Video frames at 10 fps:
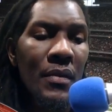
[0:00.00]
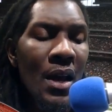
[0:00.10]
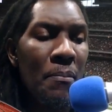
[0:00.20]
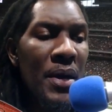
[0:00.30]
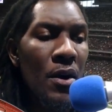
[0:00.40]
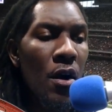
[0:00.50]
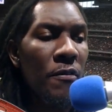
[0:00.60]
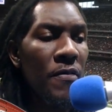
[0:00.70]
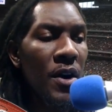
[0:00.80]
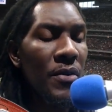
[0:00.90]
P R
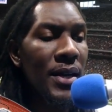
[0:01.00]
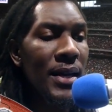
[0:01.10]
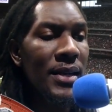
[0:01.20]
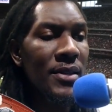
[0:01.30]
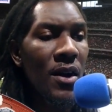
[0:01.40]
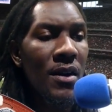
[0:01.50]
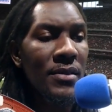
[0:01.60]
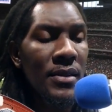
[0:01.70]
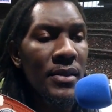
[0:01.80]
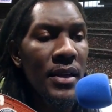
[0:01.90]
fuckery that he's
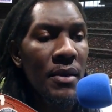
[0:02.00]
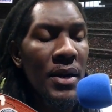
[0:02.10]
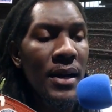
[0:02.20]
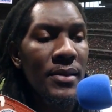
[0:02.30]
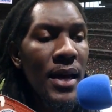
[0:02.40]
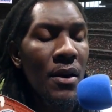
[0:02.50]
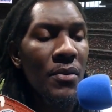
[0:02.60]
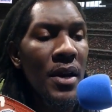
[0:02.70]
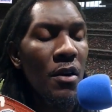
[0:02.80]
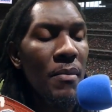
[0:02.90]
caused this team? And like I say, I
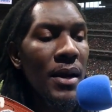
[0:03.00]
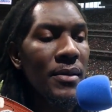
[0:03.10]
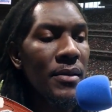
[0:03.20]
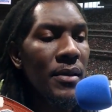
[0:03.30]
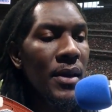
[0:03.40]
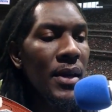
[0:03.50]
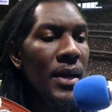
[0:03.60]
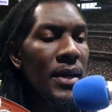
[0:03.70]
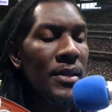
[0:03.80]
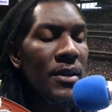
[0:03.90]
don't care about the
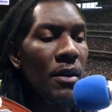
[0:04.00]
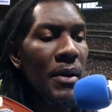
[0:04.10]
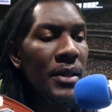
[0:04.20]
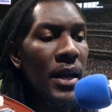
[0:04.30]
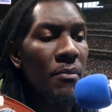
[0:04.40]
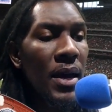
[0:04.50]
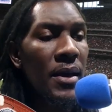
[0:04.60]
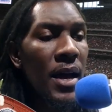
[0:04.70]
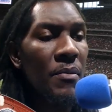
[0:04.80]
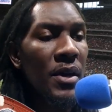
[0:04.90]
necessarily about the
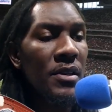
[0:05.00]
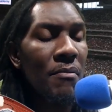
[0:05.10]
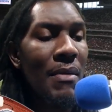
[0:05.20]
inmate comments.